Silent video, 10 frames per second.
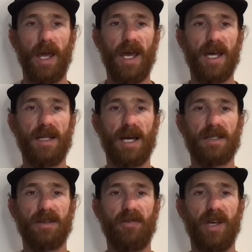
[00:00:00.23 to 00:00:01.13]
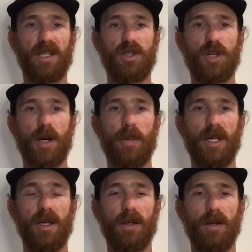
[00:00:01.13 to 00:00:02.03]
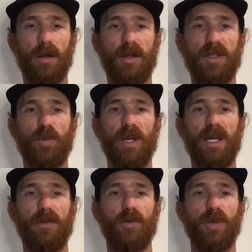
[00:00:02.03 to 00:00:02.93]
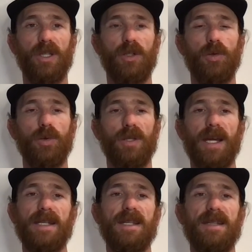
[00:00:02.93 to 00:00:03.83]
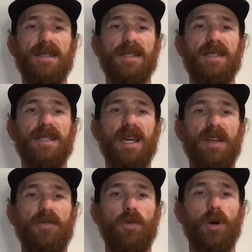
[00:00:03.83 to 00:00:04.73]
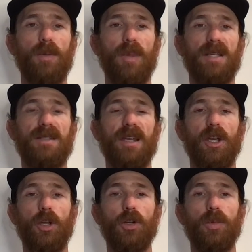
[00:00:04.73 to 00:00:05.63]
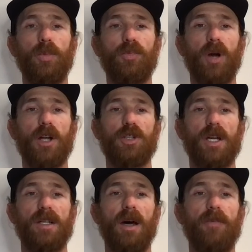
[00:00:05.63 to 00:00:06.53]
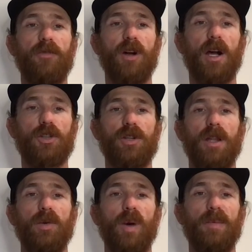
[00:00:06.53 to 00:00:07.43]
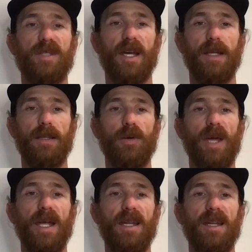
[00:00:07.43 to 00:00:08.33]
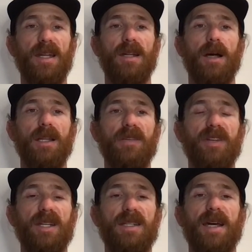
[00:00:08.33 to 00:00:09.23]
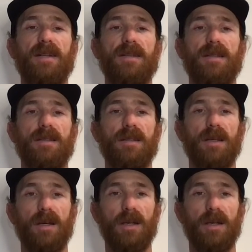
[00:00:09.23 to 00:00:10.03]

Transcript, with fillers: Hey, Clasiq fans, Jeremy here. This week I have a really cool 1968 Ford Mustang Coupe project up for auction on the website located in Olivia, Texas.